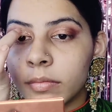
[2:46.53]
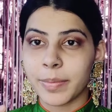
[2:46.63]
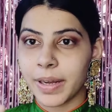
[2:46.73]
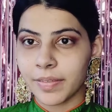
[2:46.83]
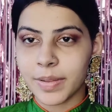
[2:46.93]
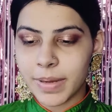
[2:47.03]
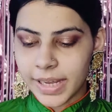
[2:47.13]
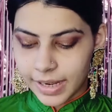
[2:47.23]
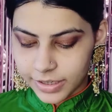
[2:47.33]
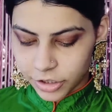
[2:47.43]
I'm done with
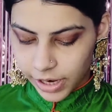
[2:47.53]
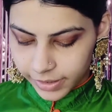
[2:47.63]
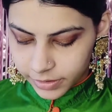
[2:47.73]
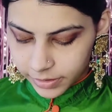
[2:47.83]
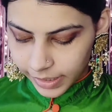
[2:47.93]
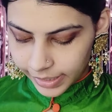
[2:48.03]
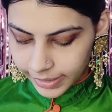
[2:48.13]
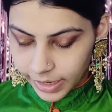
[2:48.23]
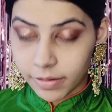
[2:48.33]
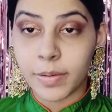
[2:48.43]
my eyeshadow
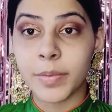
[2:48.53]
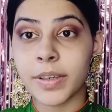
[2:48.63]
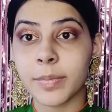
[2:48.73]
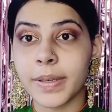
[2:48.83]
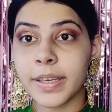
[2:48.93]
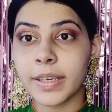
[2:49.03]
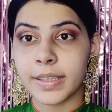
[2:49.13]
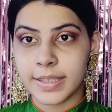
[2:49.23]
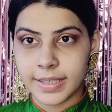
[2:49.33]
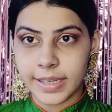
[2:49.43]
and now I'm going to be
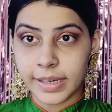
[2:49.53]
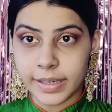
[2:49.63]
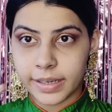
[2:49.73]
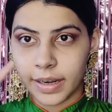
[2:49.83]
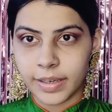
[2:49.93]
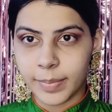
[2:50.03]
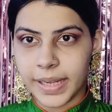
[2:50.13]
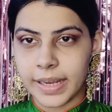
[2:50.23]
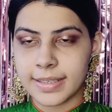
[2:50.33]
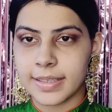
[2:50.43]
concealing under
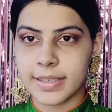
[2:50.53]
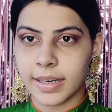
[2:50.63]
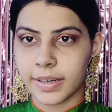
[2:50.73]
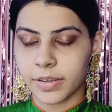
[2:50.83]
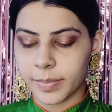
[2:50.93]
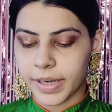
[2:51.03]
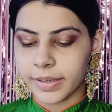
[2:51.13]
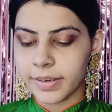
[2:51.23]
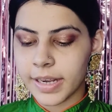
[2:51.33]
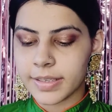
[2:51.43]
my eyes and starting on my
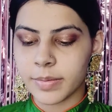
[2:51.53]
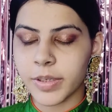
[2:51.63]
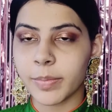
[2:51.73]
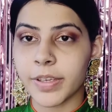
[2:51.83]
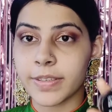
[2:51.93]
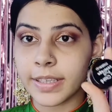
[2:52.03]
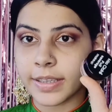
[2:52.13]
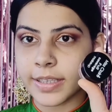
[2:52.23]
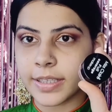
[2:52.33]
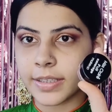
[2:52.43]
under eyes. I'm going to be using
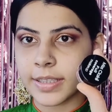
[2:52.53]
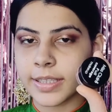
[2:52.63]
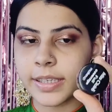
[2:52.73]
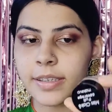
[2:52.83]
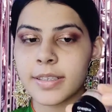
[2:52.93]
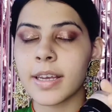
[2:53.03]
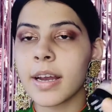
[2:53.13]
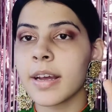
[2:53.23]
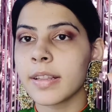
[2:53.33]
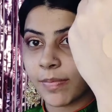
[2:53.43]
these two
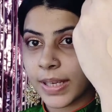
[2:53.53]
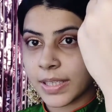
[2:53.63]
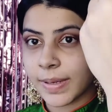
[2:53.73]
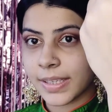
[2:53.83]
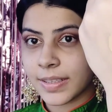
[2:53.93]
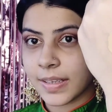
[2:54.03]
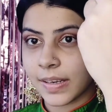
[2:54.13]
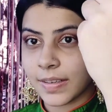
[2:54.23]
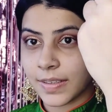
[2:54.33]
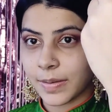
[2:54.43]
concealers. I've mixed my
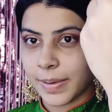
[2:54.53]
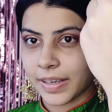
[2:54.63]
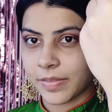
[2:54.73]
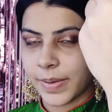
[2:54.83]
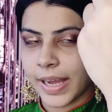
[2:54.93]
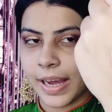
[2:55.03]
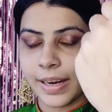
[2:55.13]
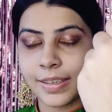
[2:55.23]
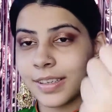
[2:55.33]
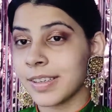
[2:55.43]
concealers on the back of my
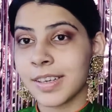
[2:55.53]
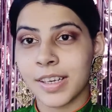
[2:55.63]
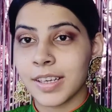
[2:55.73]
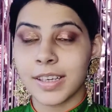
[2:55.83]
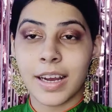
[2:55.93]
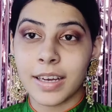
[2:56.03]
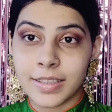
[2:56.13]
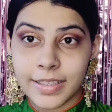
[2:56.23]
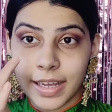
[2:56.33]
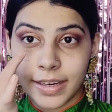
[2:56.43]
hand.
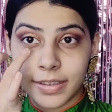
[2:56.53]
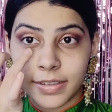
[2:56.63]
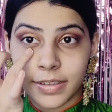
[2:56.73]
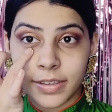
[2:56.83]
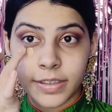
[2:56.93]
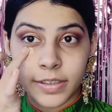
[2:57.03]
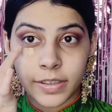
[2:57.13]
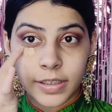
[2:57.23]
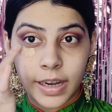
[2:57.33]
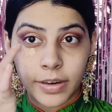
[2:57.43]
Unsanitary,
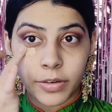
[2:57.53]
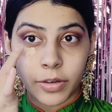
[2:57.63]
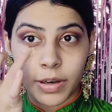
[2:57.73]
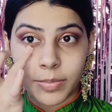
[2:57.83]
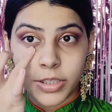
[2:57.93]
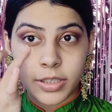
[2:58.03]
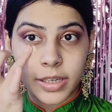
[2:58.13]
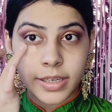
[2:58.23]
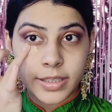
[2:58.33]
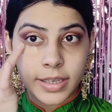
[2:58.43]
I don't know, I'm just
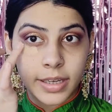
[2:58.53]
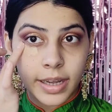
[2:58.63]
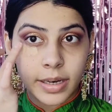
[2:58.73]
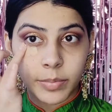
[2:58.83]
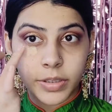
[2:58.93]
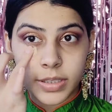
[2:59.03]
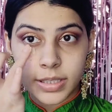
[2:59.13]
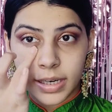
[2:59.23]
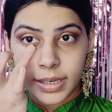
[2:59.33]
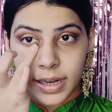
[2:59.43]
lazy. And I'm going to
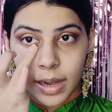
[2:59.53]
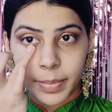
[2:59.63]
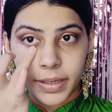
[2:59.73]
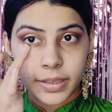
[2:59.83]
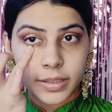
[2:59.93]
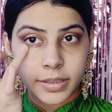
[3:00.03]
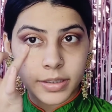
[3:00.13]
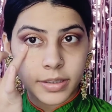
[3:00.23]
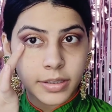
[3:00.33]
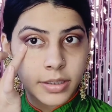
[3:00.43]
start tapping it
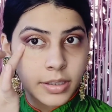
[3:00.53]
in.